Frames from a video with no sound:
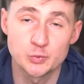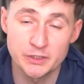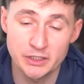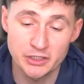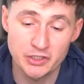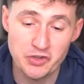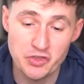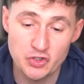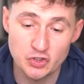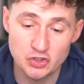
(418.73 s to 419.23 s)
We can
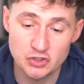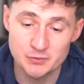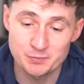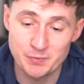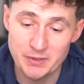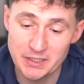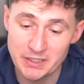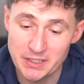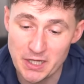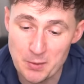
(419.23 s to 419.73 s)
either
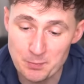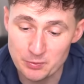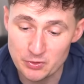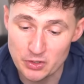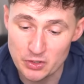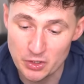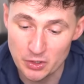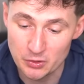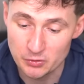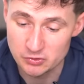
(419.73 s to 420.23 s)
spit it up the
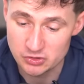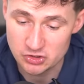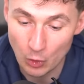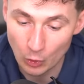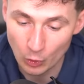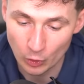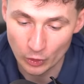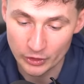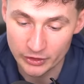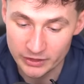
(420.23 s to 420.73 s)
nose
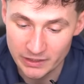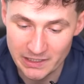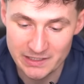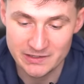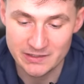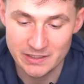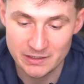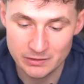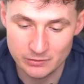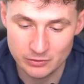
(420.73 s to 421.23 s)
or
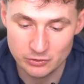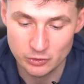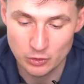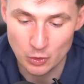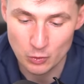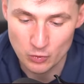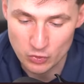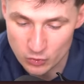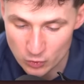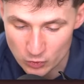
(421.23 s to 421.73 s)
it can
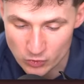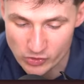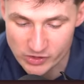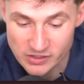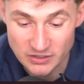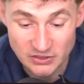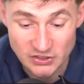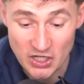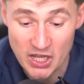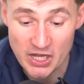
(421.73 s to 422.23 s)
go through the
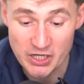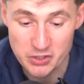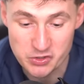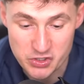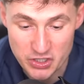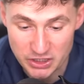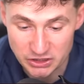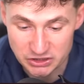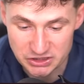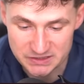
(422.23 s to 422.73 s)
entire
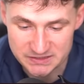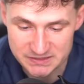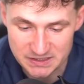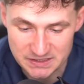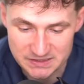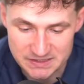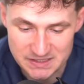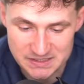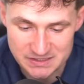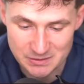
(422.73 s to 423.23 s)
digesting
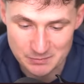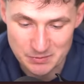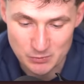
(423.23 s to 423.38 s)
system,